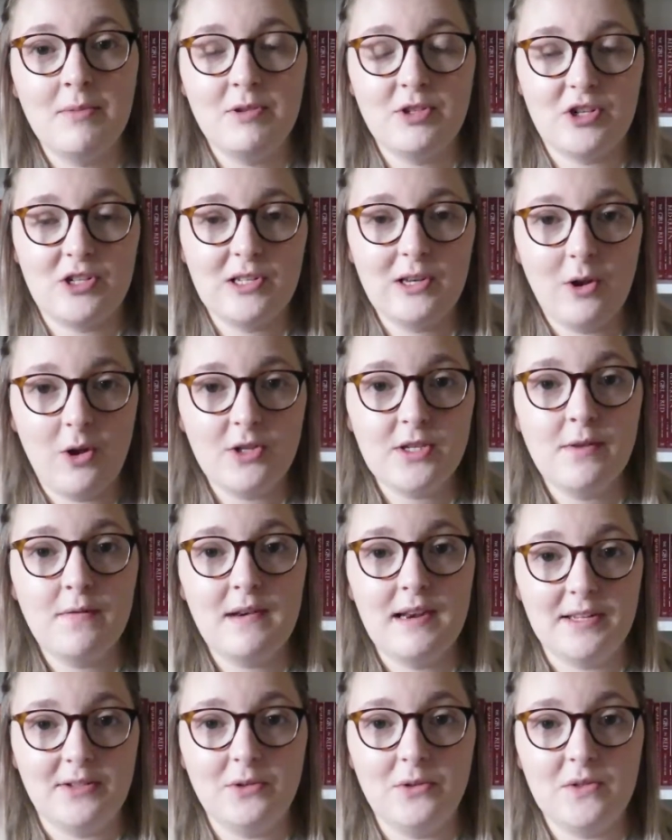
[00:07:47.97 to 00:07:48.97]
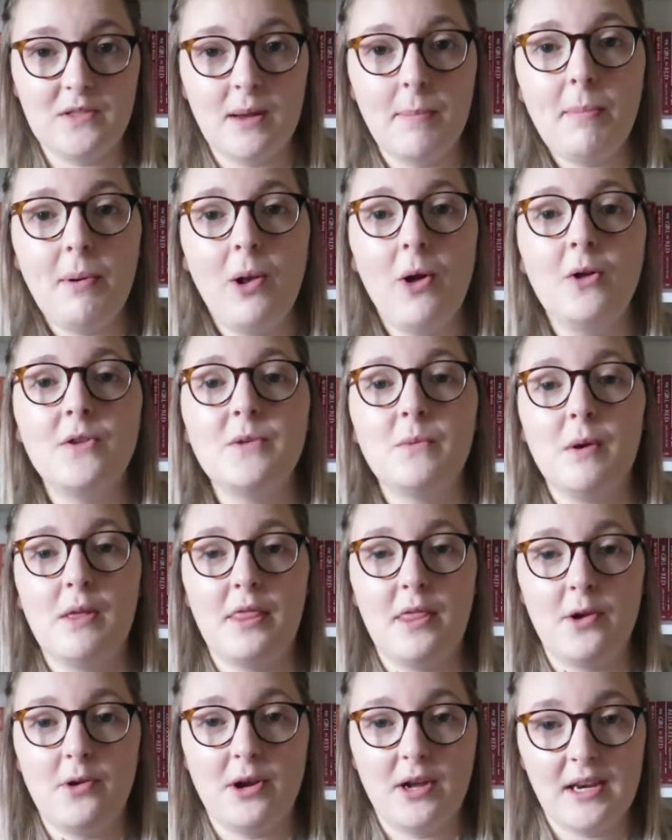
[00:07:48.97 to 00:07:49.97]
it was just lots of little subplots
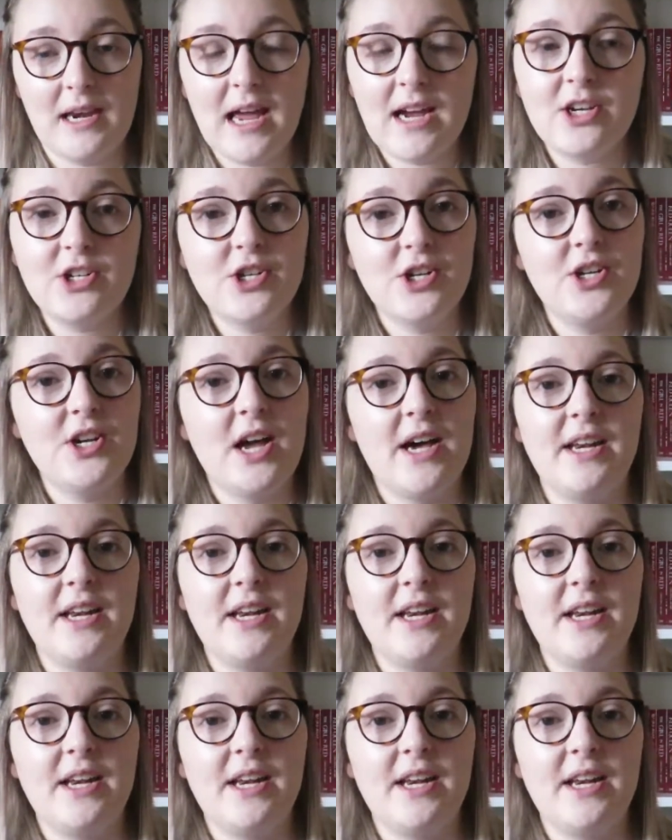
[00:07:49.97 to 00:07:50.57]
with no connection,